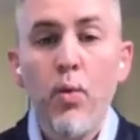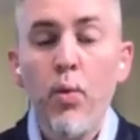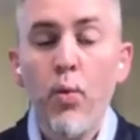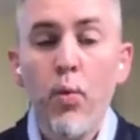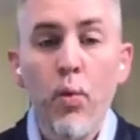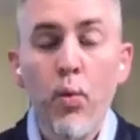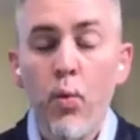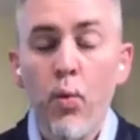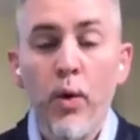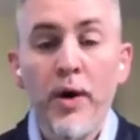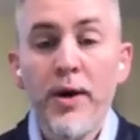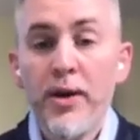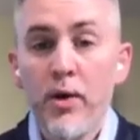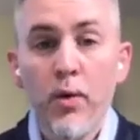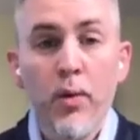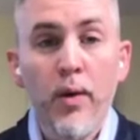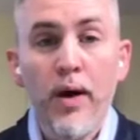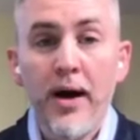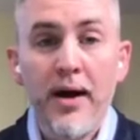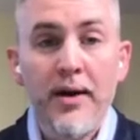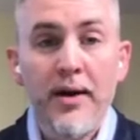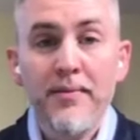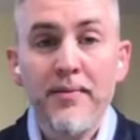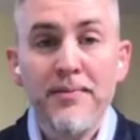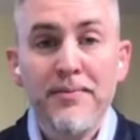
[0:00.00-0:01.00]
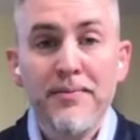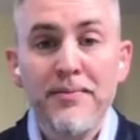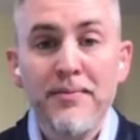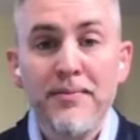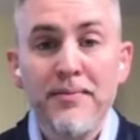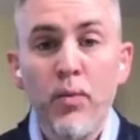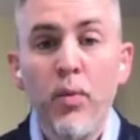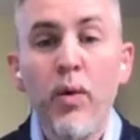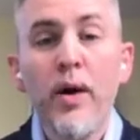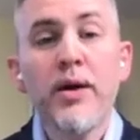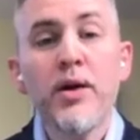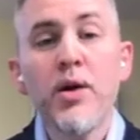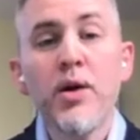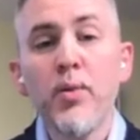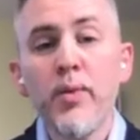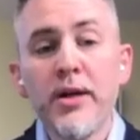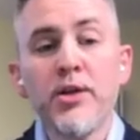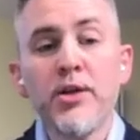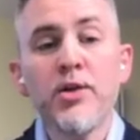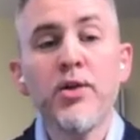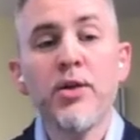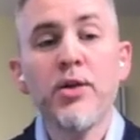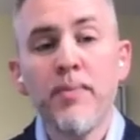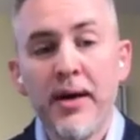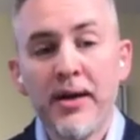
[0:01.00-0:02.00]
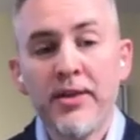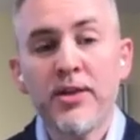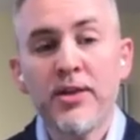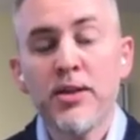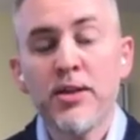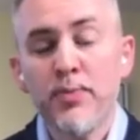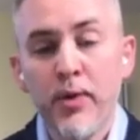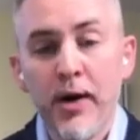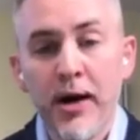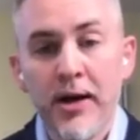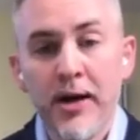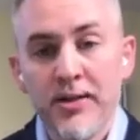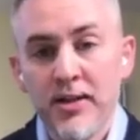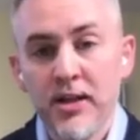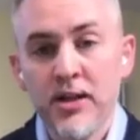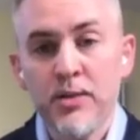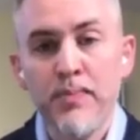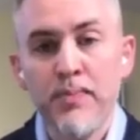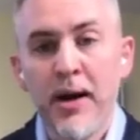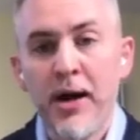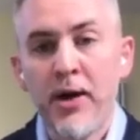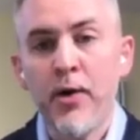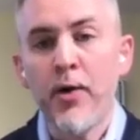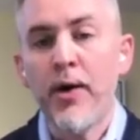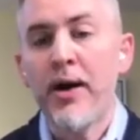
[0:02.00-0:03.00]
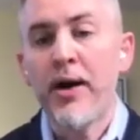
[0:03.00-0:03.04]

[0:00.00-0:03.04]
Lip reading: what do you want? What can we do to make this process better?